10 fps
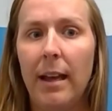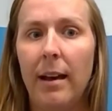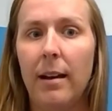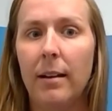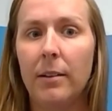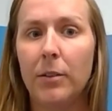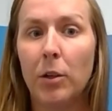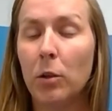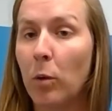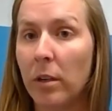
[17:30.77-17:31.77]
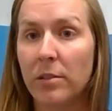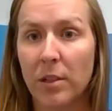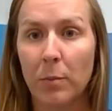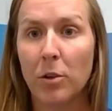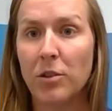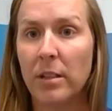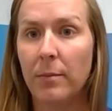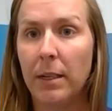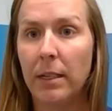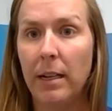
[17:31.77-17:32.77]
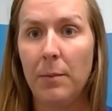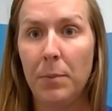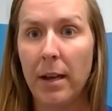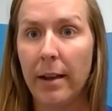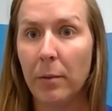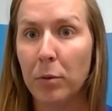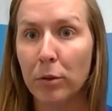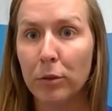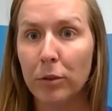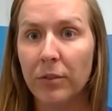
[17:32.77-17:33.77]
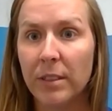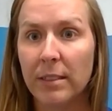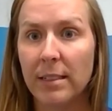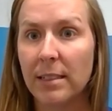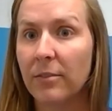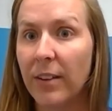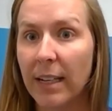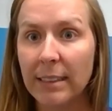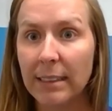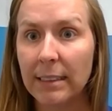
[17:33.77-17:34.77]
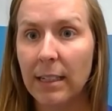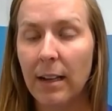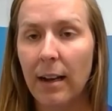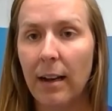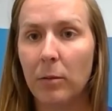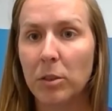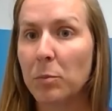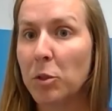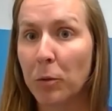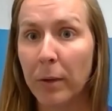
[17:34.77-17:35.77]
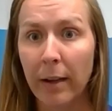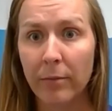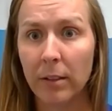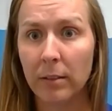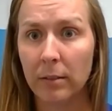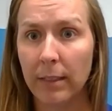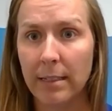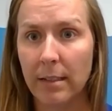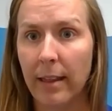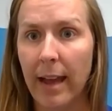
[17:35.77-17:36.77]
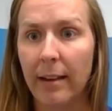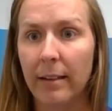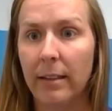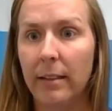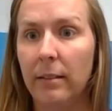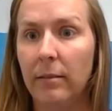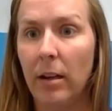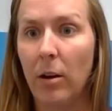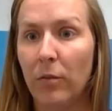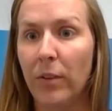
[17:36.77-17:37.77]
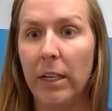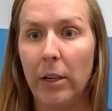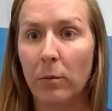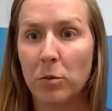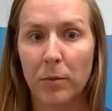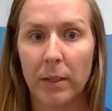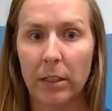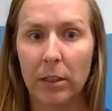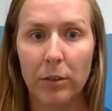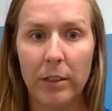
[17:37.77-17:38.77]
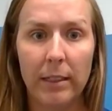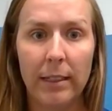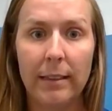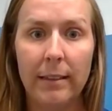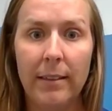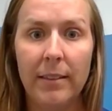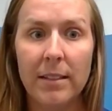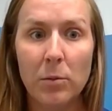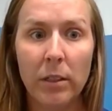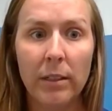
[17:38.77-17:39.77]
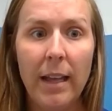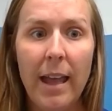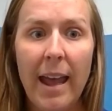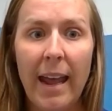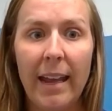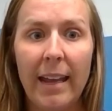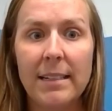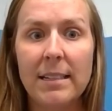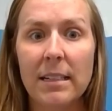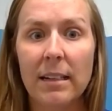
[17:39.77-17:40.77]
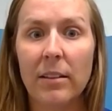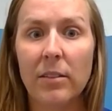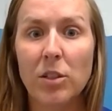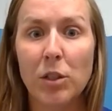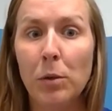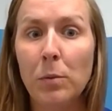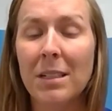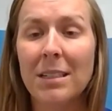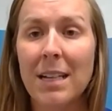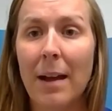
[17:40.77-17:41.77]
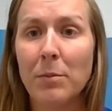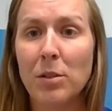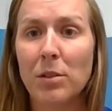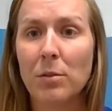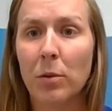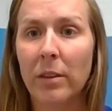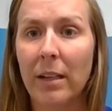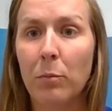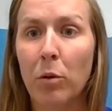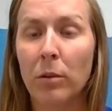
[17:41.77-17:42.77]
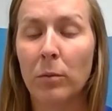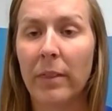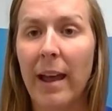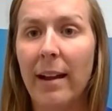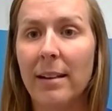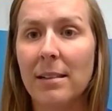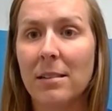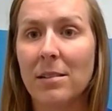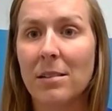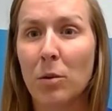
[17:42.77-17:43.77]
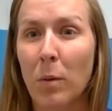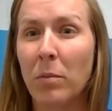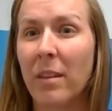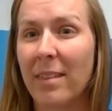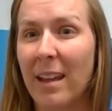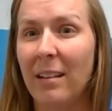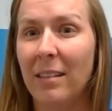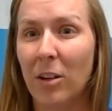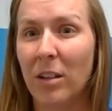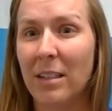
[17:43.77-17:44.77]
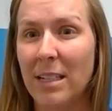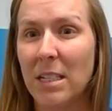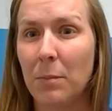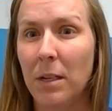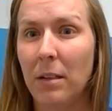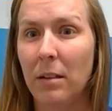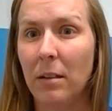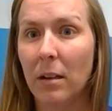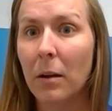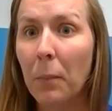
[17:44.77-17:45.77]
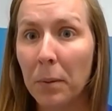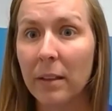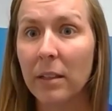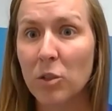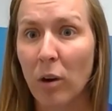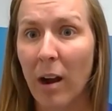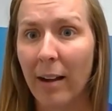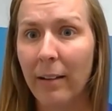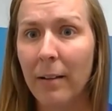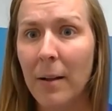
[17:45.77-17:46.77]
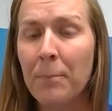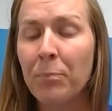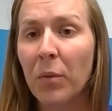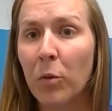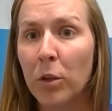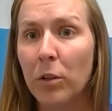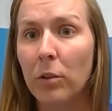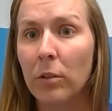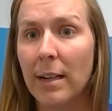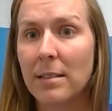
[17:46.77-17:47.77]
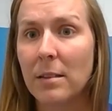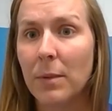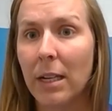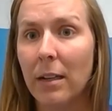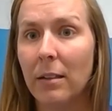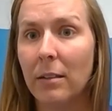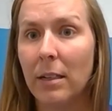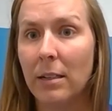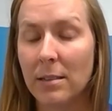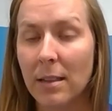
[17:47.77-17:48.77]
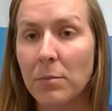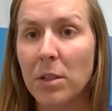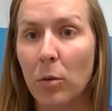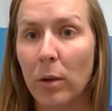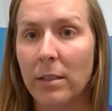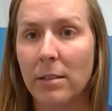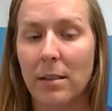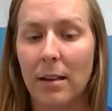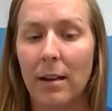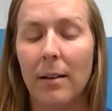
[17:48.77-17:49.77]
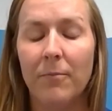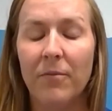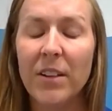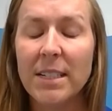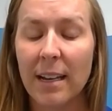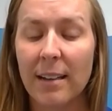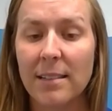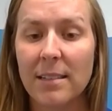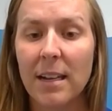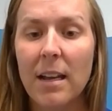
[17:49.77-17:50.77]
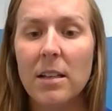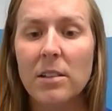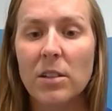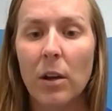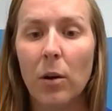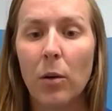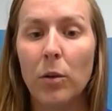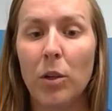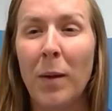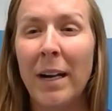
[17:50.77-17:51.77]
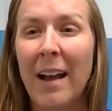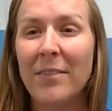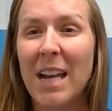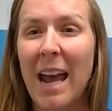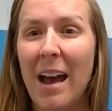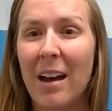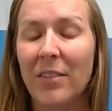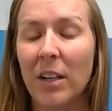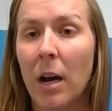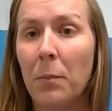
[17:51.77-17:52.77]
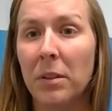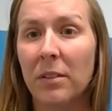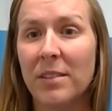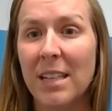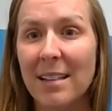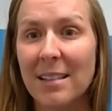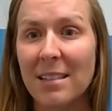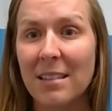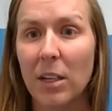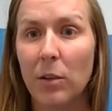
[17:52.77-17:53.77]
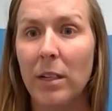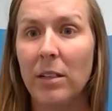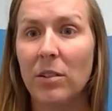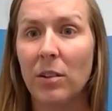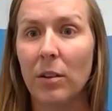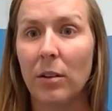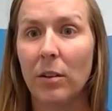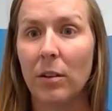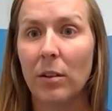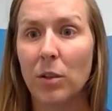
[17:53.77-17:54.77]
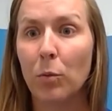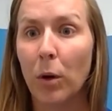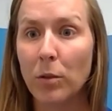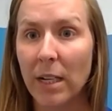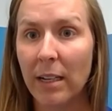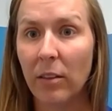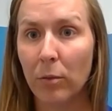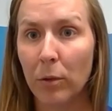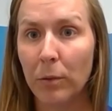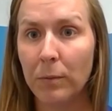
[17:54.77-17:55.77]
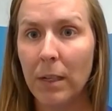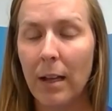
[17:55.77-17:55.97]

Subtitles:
You're going to want to submerge them in an EPA-approved disinfectant, which I'm sure we have the link to that in our video. I'm sure we can include it in this one. And the tubes and adapters, one thing important with that is to remember that they're going to need to be completely dry before you utilize them again in a subsequent fit test. So you might have to have a couple of sets that you need to rotate through.